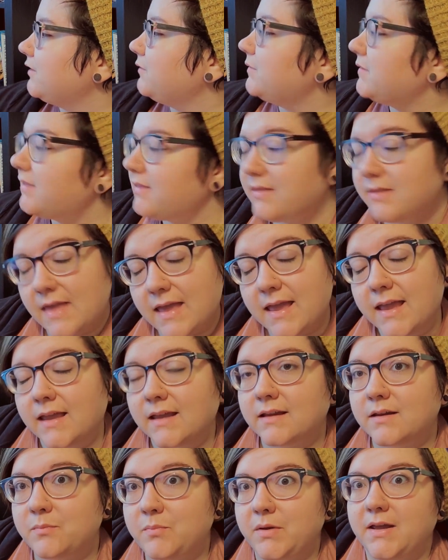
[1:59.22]
would
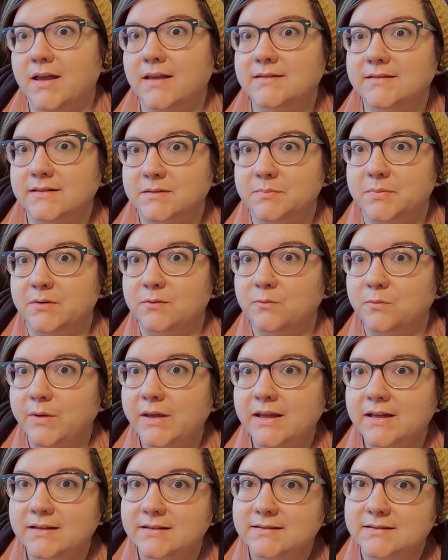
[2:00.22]
think, because it's been
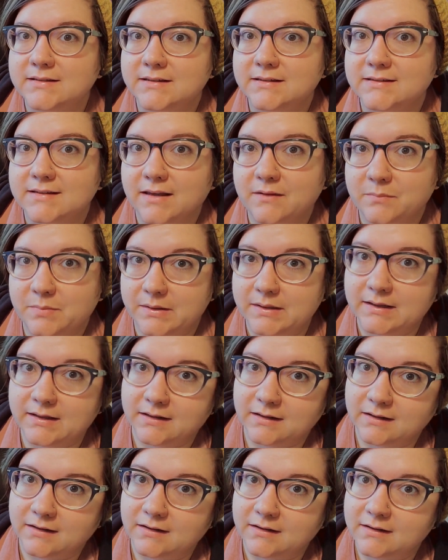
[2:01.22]
weeks since I've been
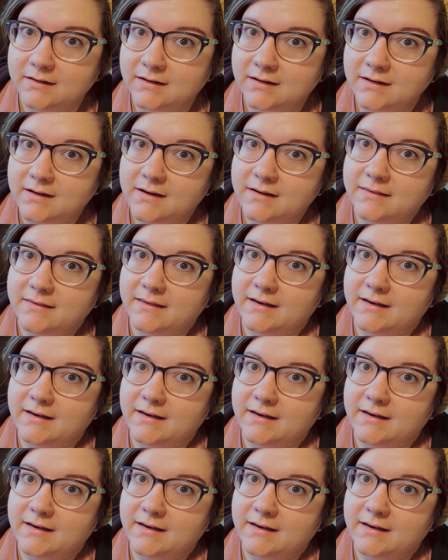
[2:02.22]
here, that